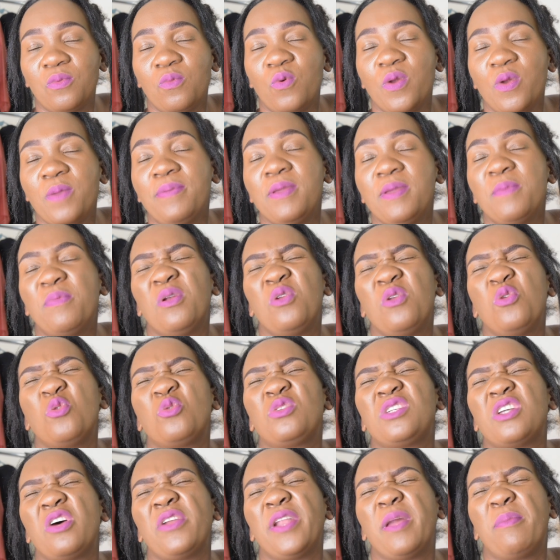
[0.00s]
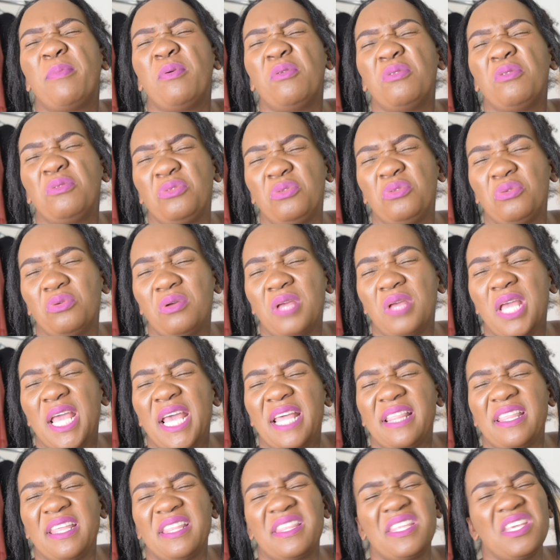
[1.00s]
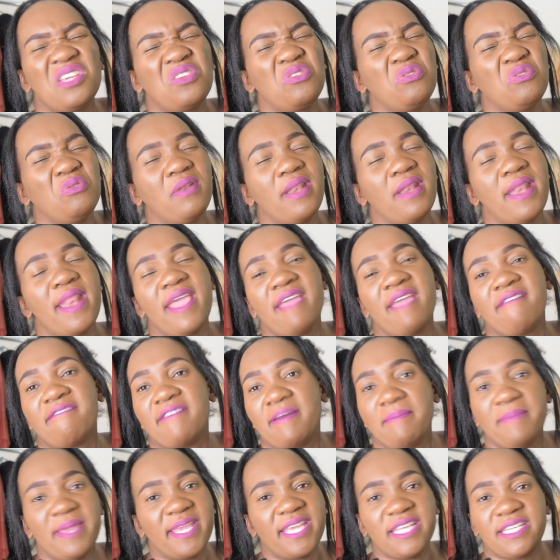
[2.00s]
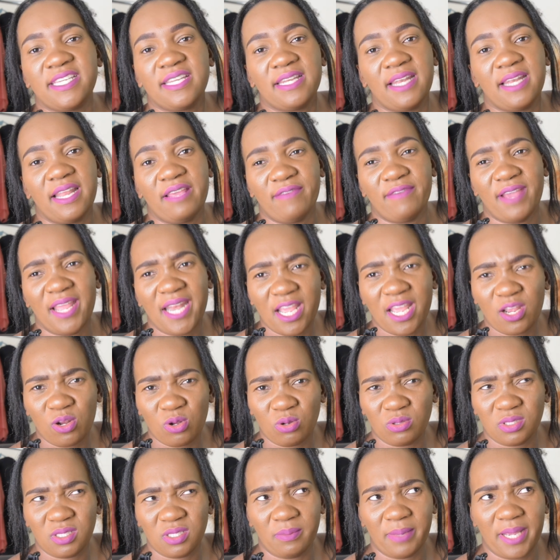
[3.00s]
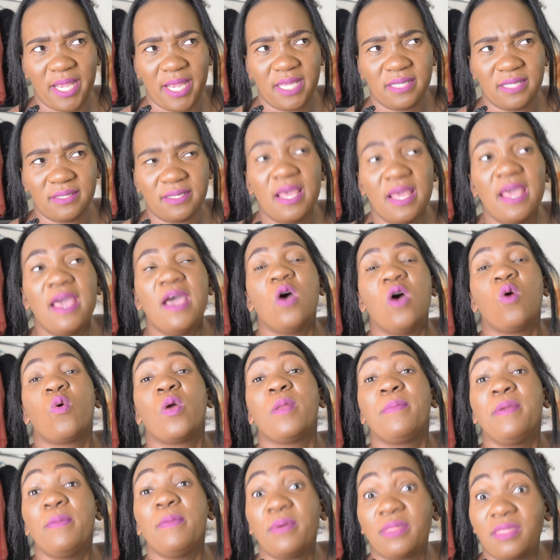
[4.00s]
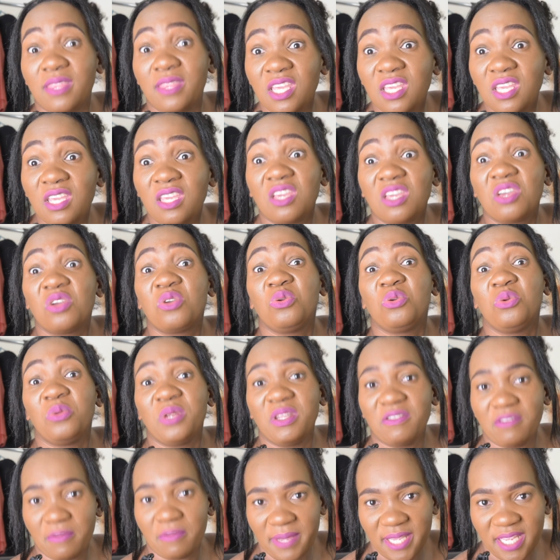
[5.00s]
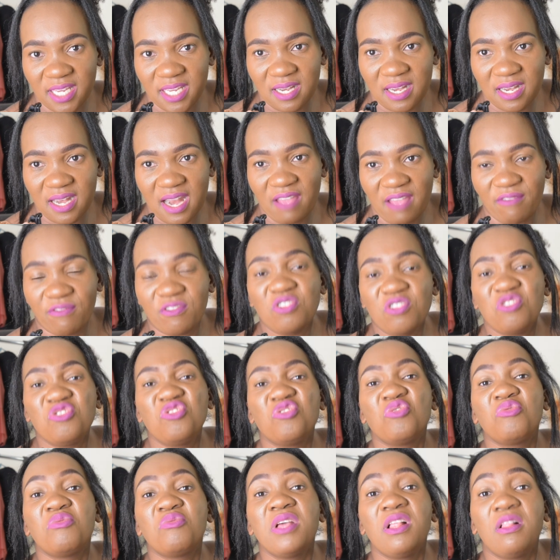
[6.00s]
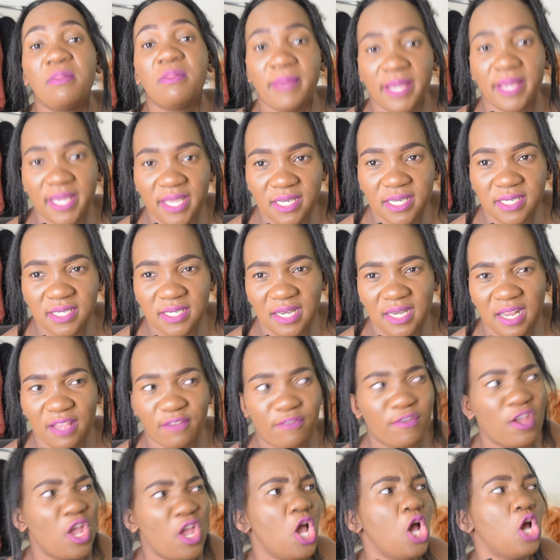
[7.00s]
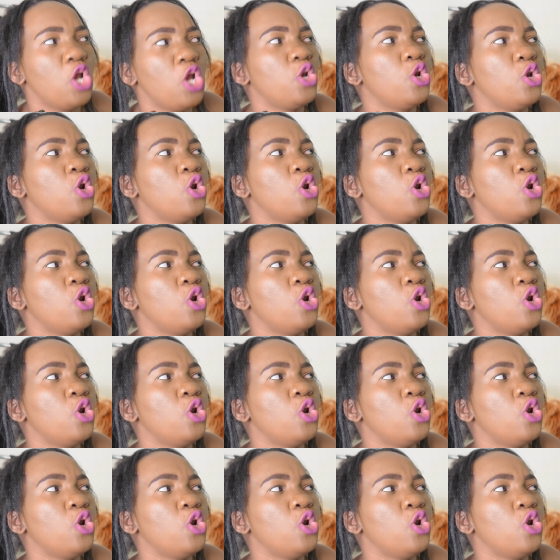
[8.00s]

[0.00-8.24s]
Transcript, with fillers: When people look down upon you, they think you never make it in life. I like closing my eyes. When people think you never make it in life, you will make it in life.